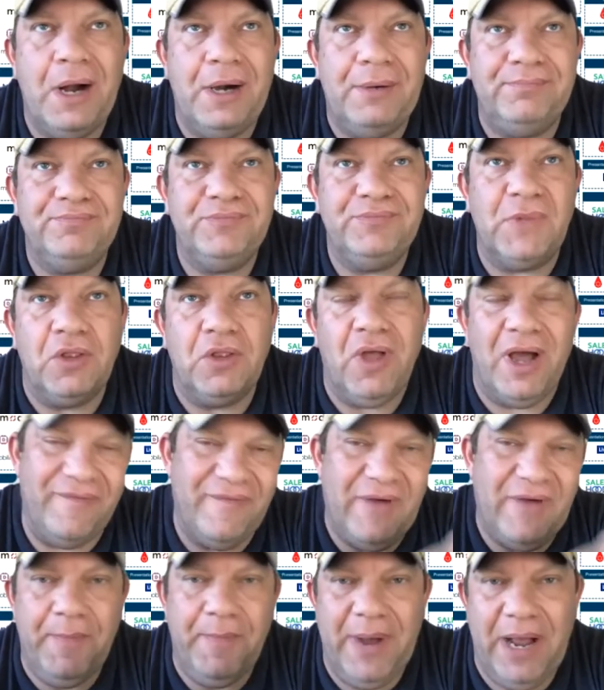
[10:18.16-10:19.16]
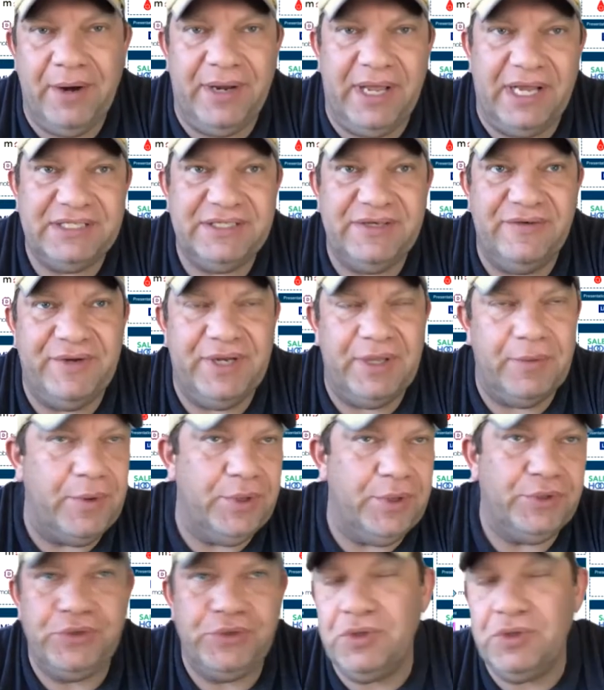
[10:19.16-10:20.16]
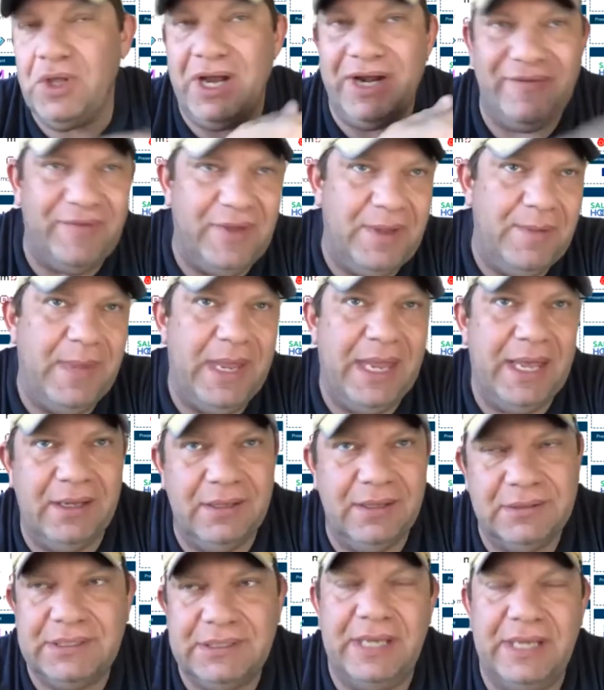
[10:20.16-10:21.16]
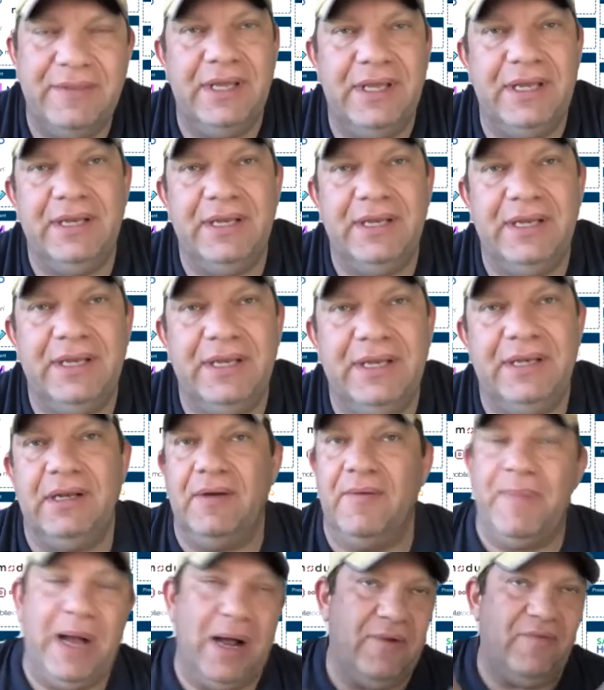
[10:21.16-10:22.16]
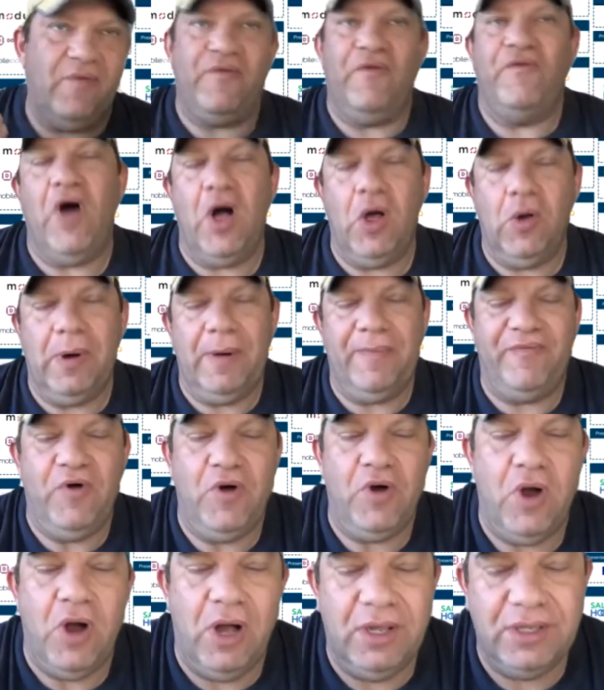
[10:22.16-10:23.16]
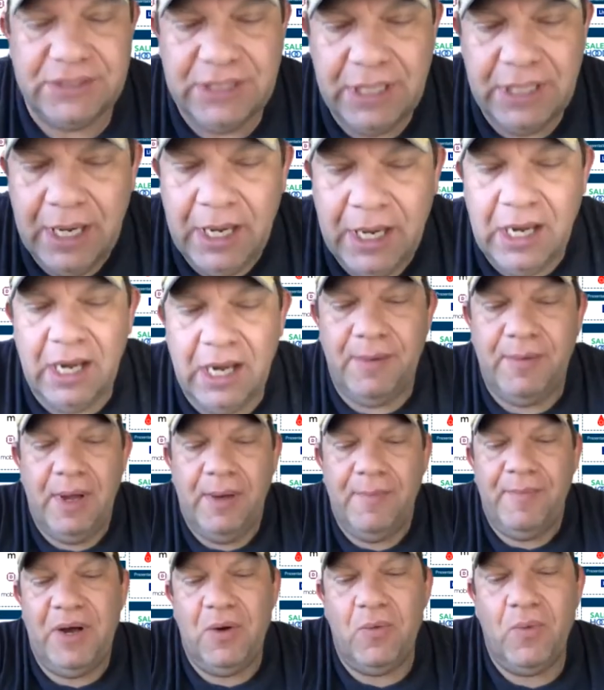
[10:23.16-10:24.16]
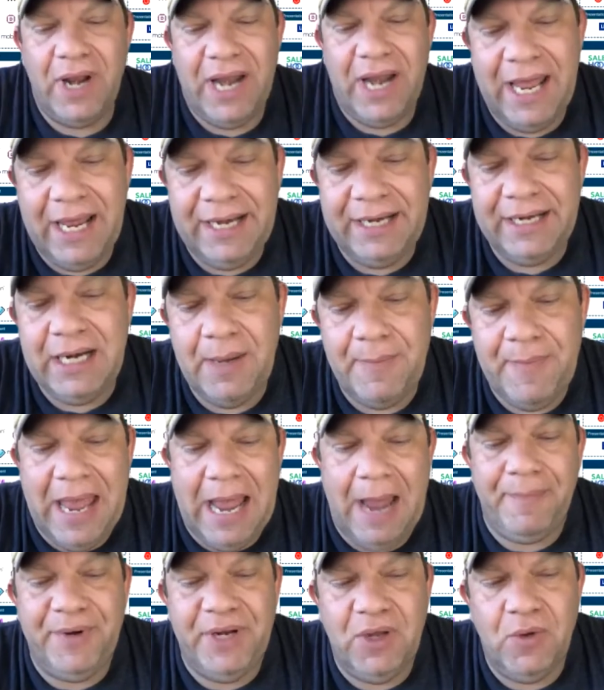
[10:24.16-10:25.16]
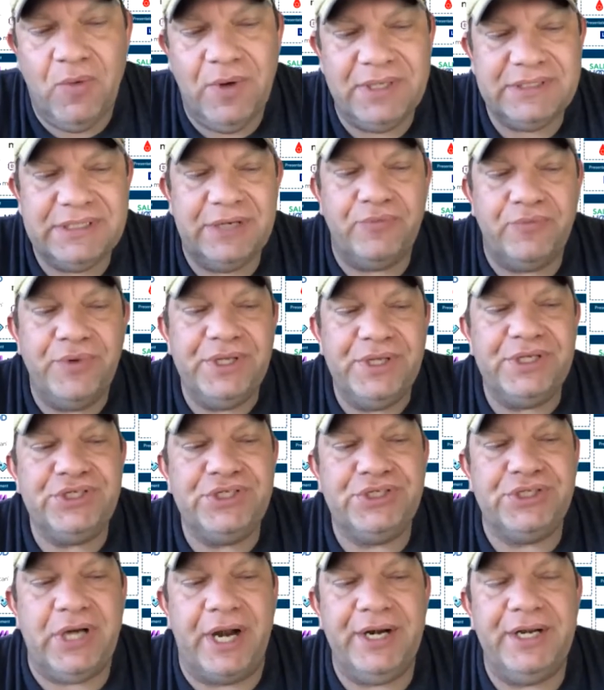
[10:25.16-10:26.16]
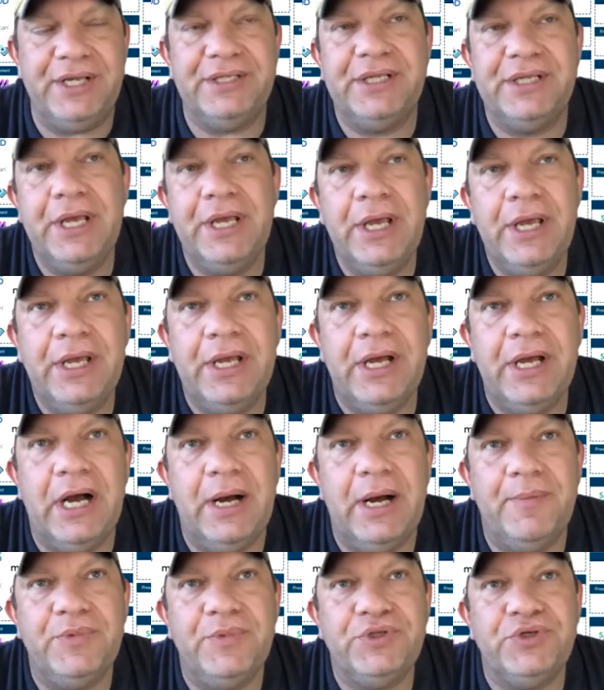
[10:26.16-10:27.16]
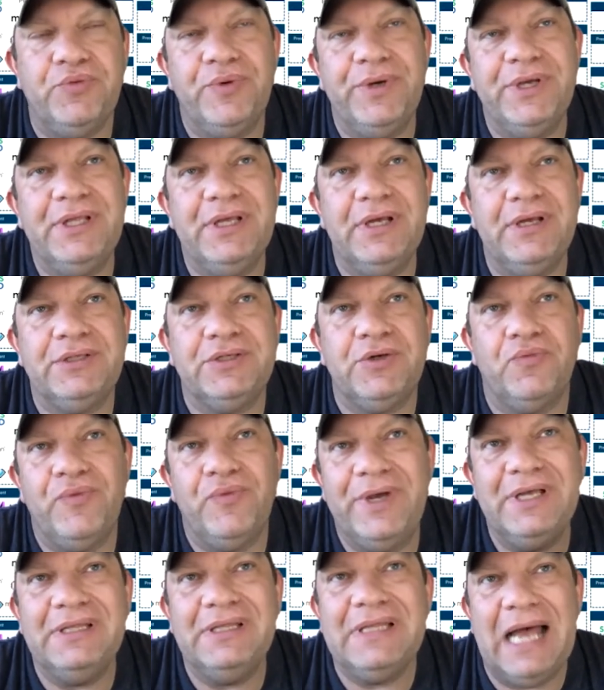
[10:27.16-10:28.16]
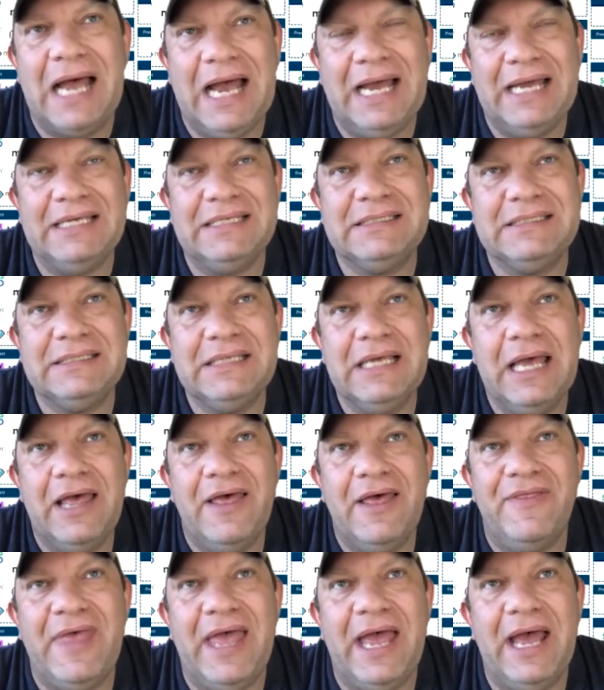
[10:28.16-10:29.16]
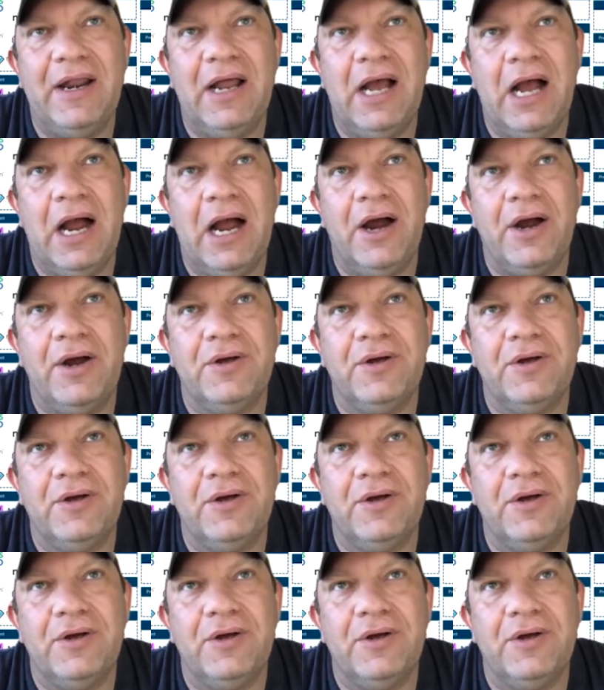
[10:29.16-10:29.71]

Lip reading: a lot of outbound activity. We would do a lot of emails and then about follow-up phone calls. But what ended up happening was it really started to realize that